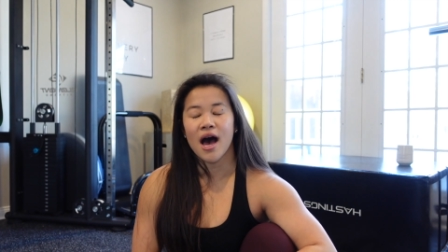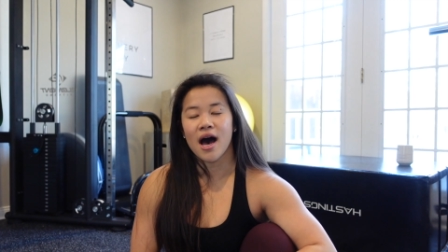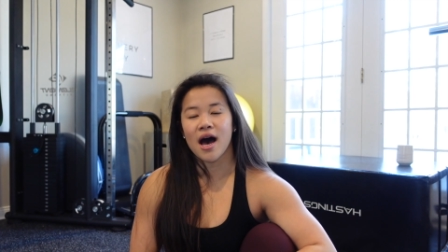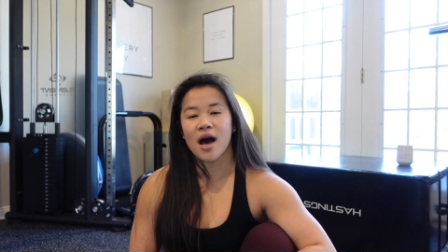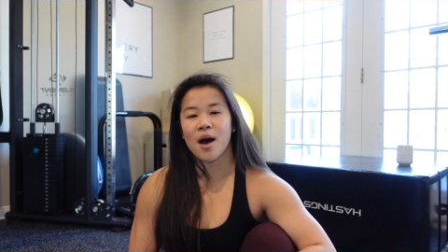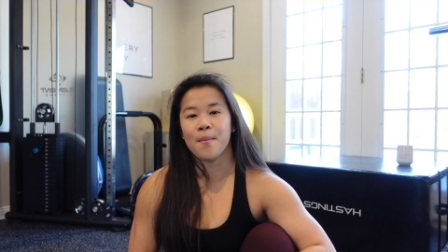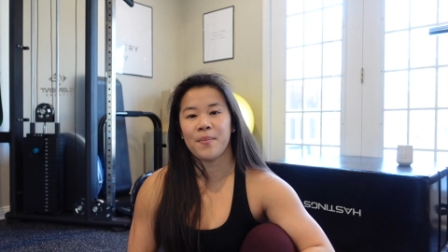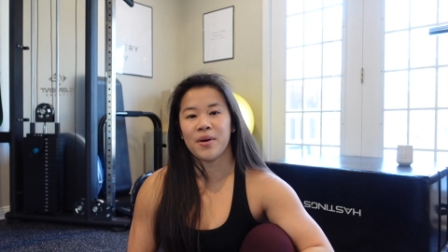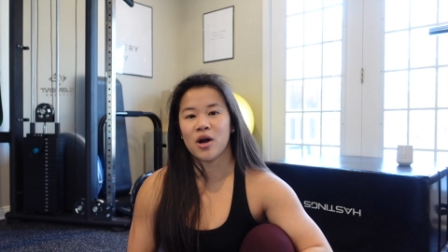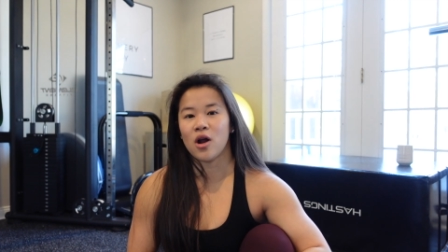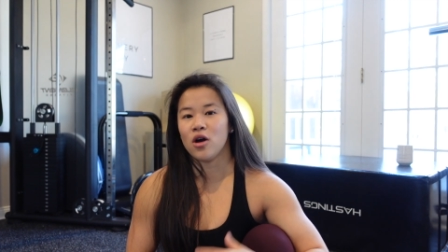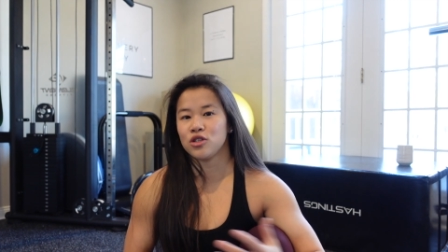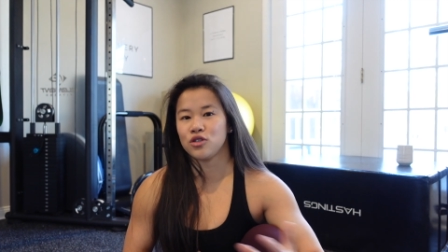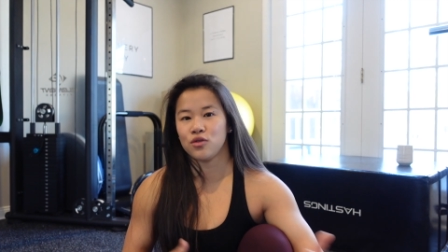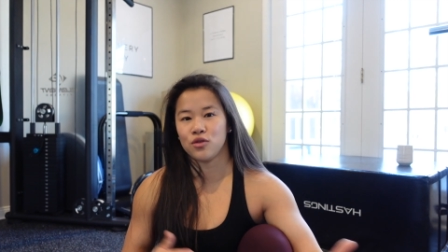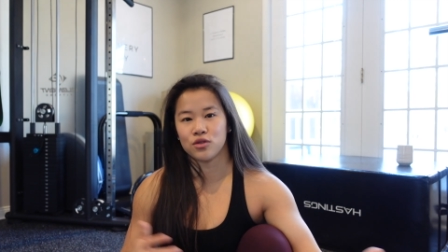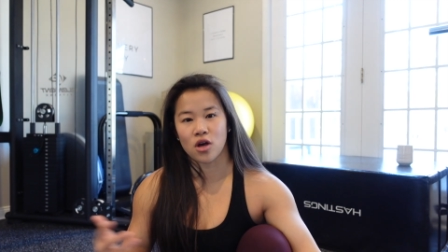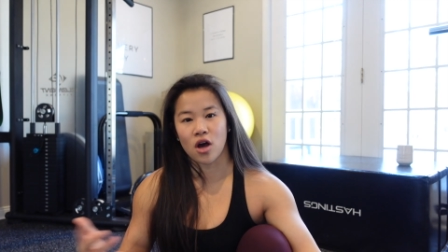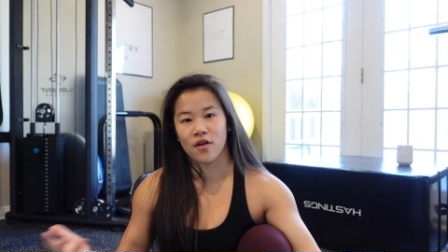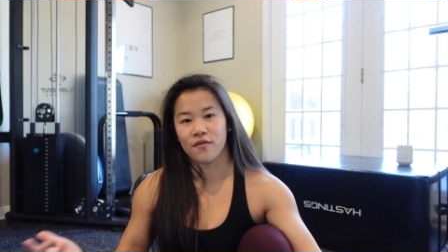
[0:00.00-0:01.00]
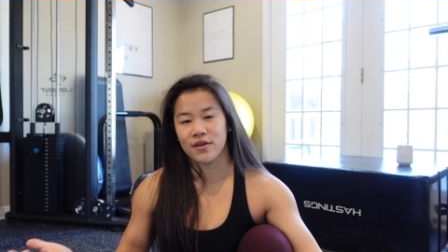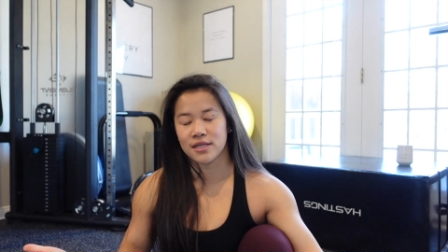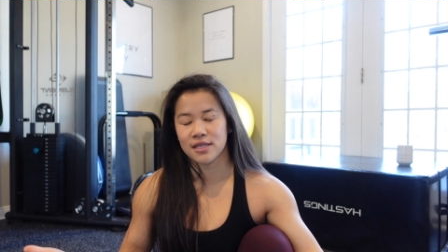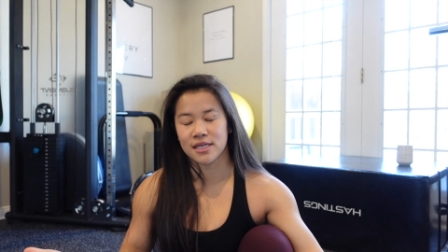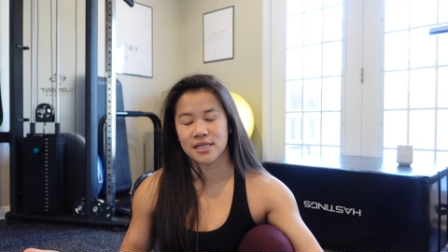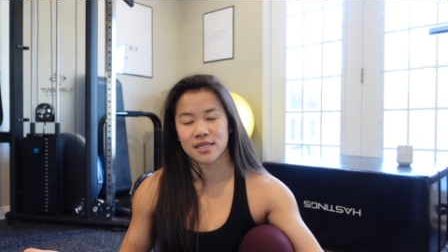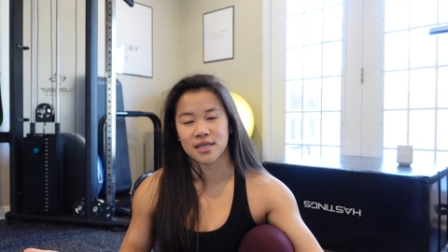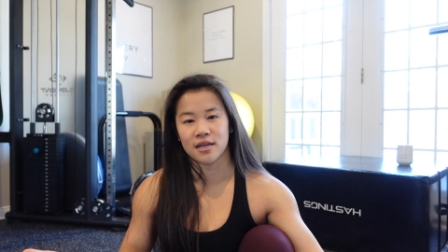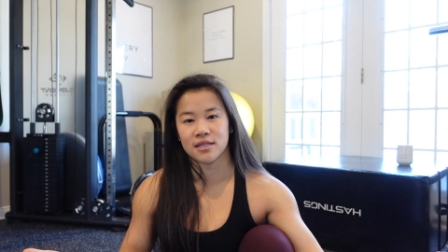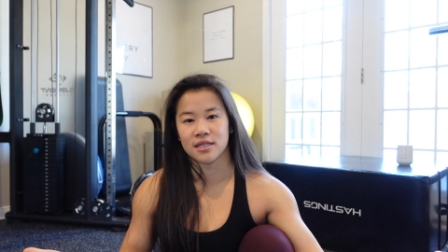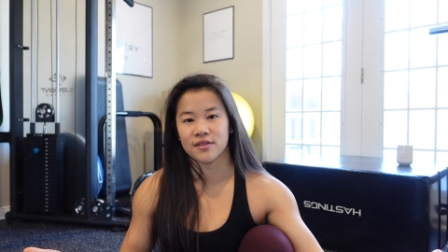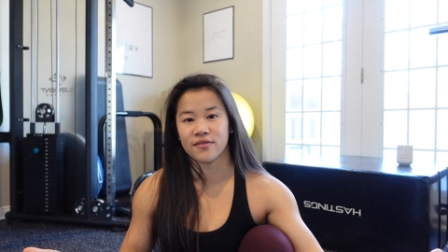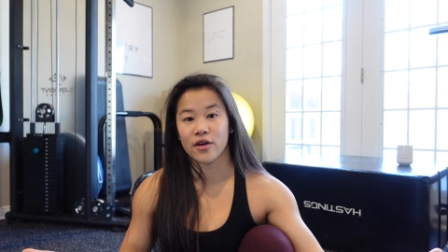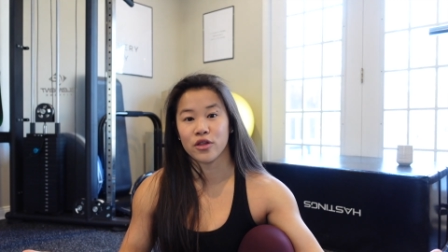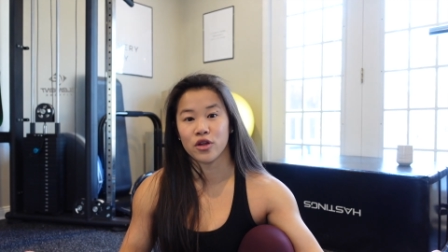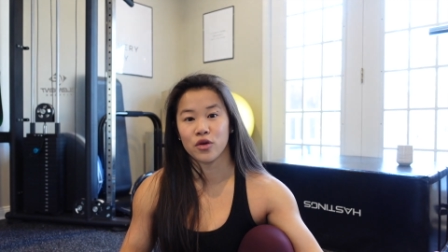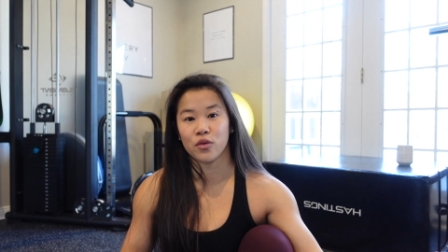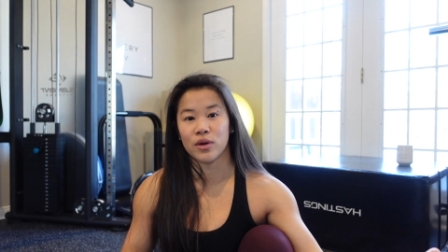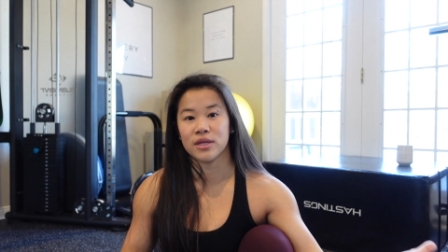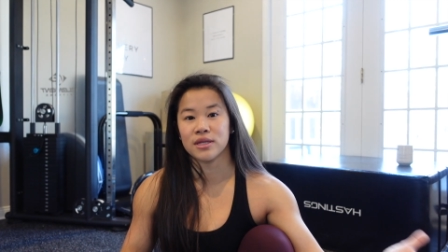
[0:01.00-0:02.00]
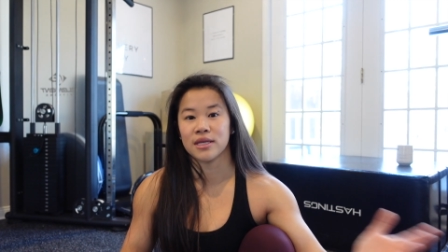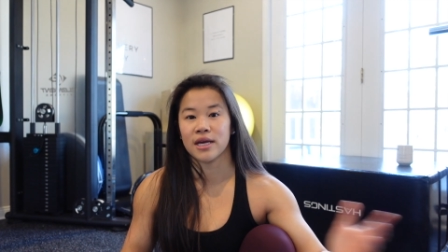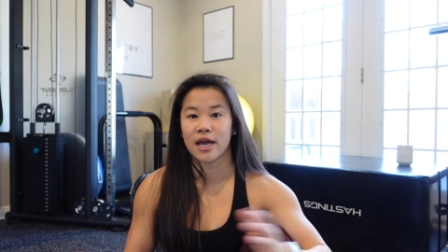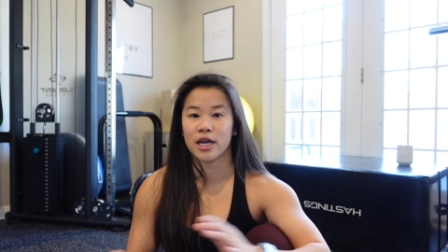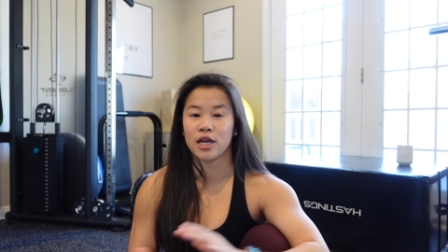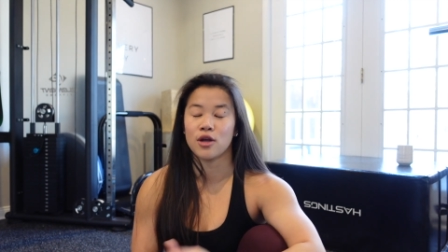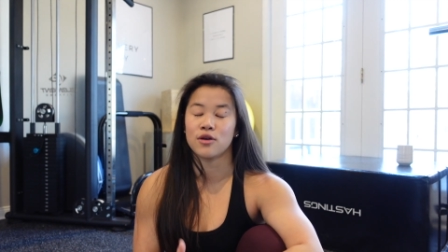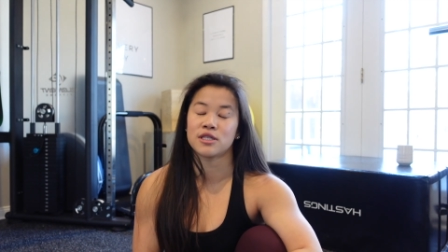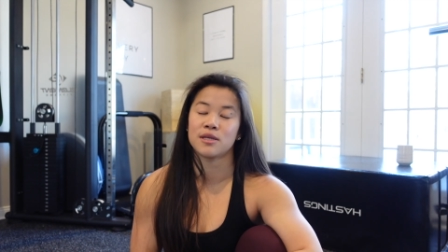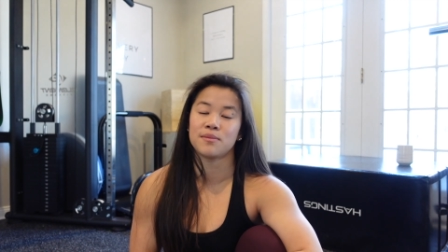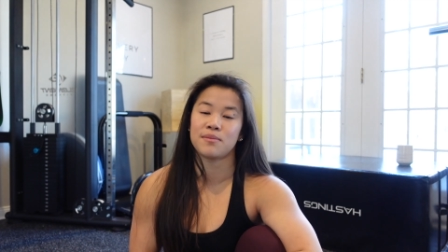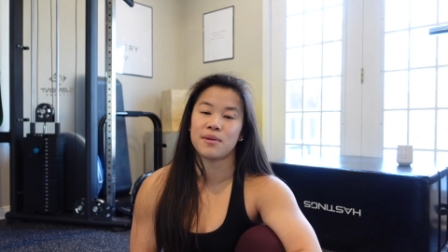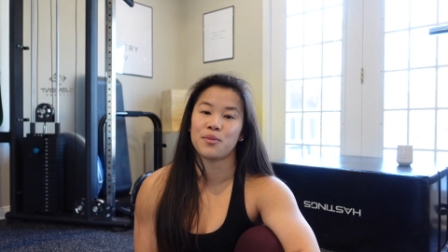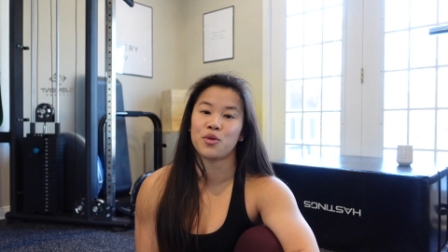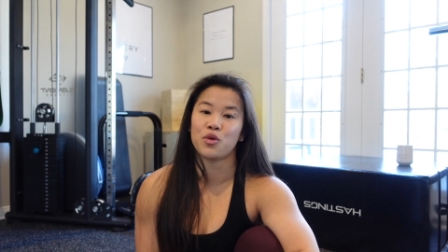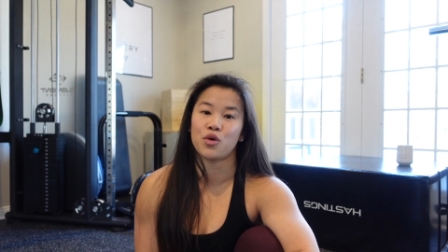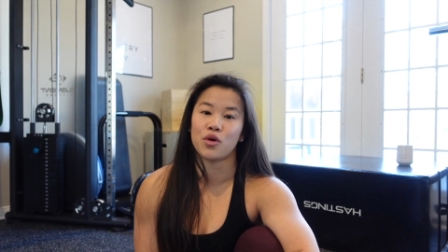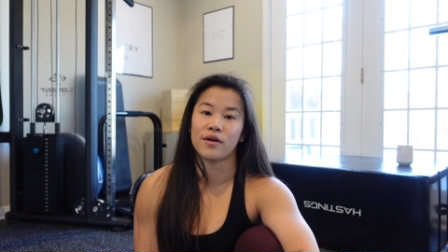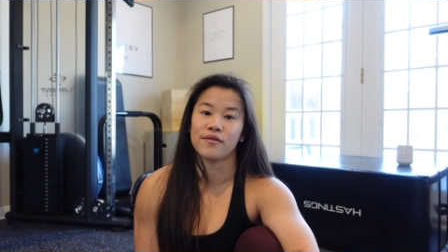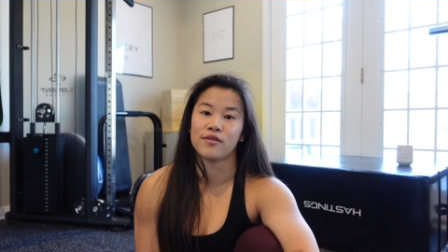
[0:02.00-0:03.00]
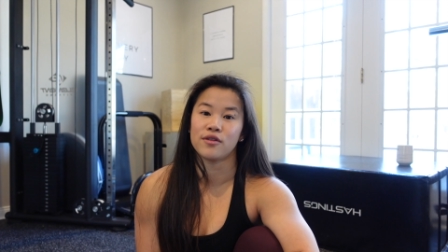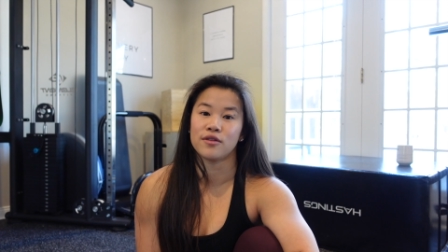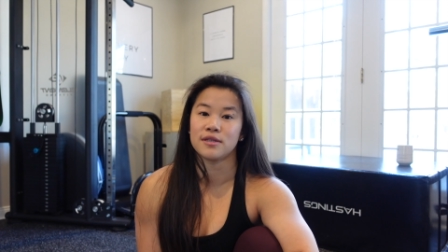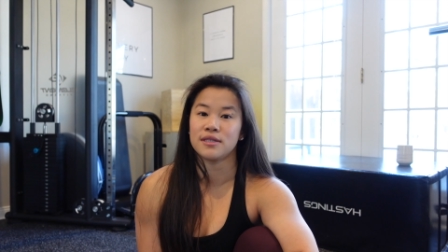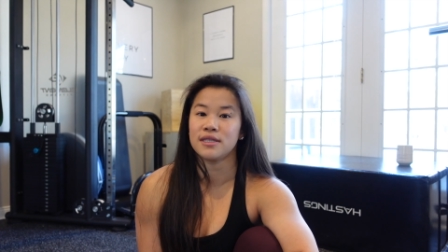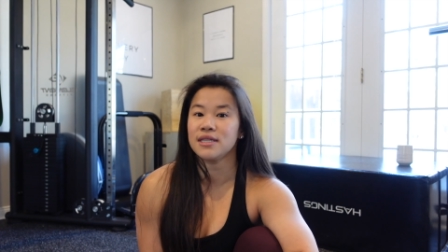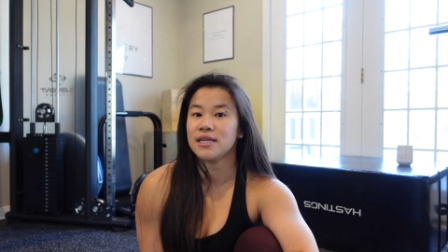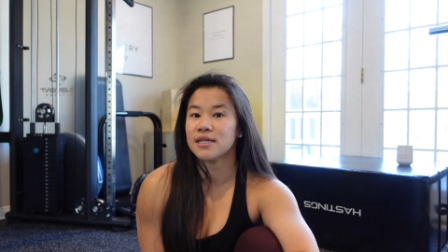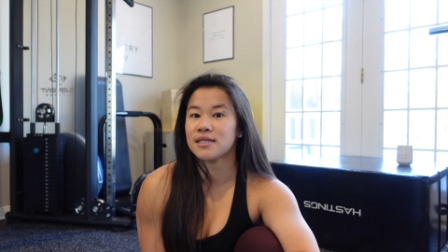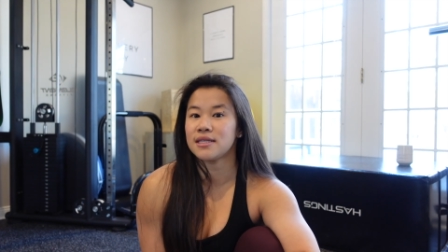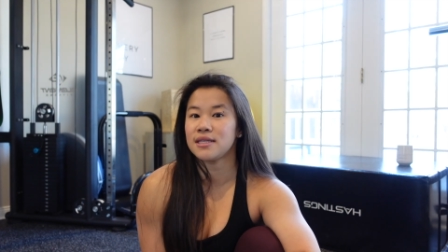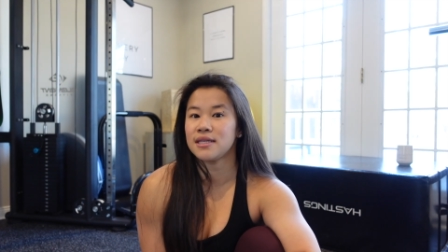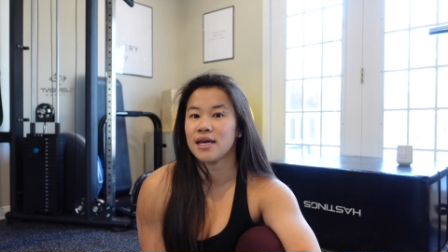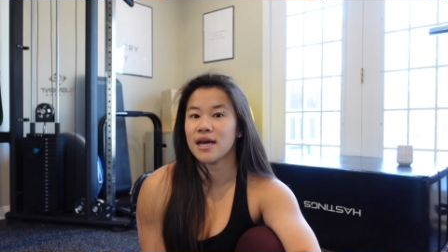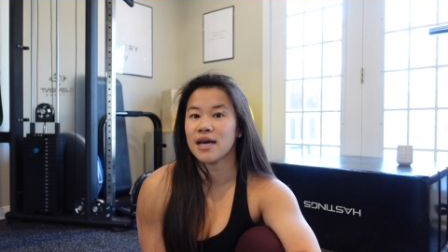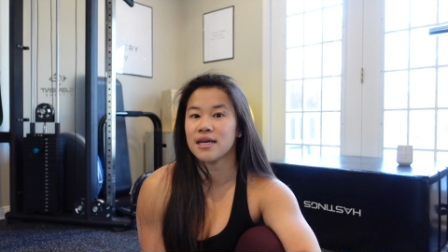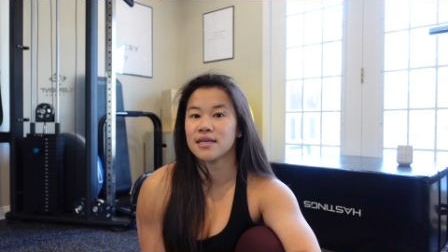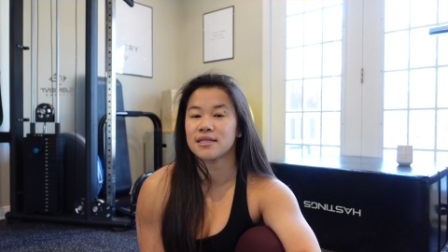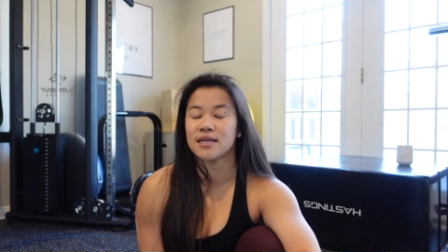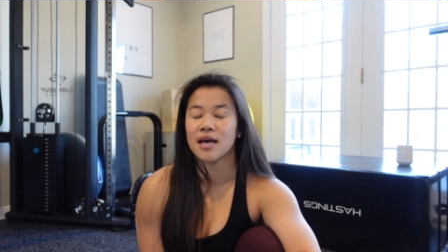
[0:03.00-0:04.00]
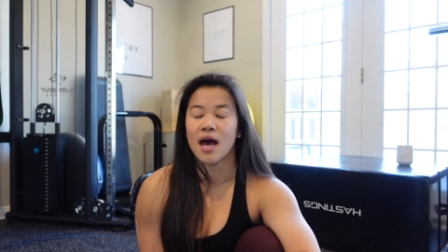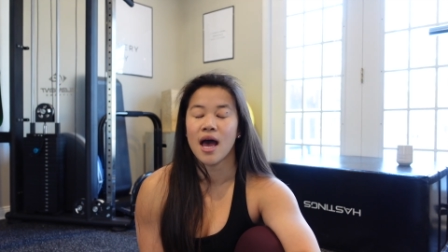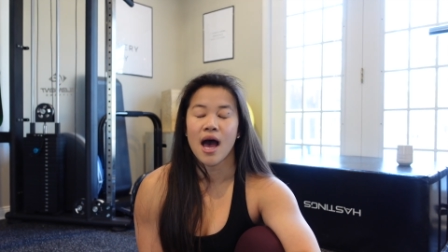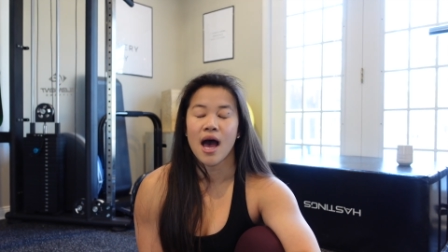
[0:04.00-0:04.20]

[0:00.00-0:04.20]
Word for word: Um, but also there's obviously tons of other ones. Like I know some people who have their CSCS